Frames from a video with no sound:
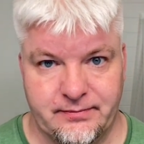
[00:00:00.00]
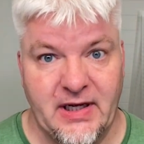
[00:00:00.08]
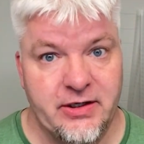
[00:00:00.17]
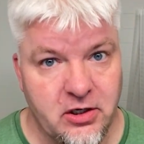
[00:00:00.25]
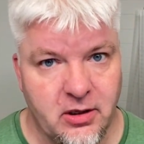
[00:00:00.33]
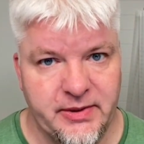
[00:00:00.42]

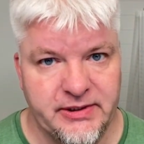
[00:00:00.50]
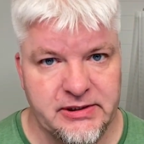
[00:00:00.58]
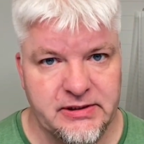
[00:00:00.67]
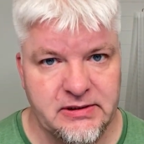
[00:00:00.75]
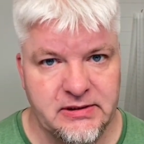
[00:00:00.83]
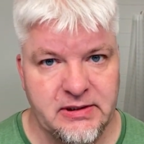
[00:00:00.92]
comment.
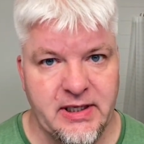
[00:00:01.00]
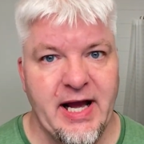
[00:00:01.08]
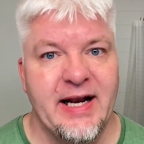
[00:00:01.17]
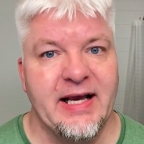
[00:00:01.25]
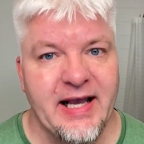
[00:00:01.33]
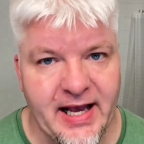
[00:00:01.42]
And
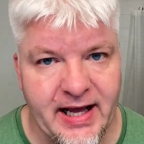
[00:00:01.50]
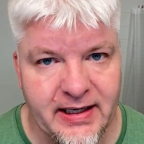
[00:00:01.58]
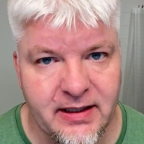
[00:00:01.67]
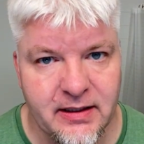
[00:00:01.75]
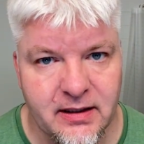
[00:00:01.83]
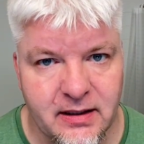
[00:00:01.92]
again,
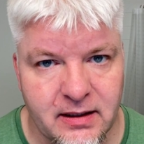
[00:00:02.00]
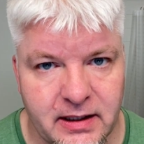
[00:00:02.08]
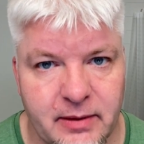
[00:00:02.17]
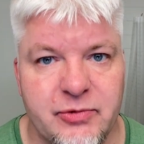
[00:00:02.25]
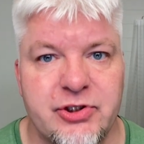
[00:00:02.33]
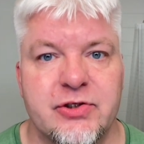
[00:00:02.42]
let
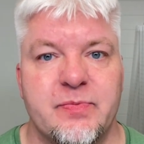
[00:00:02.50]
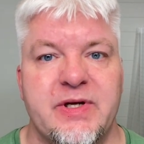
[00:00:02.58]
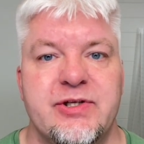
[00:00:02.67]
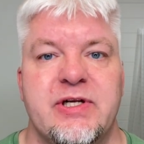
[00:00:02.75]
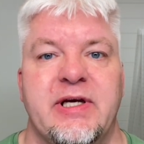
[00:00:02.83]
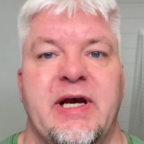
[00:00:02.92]
me just
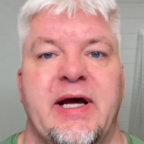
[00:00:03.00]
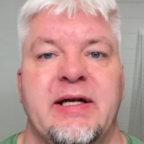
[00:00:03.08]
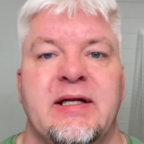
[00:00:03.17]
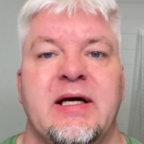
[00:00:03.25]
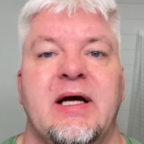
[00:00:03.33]
mention again,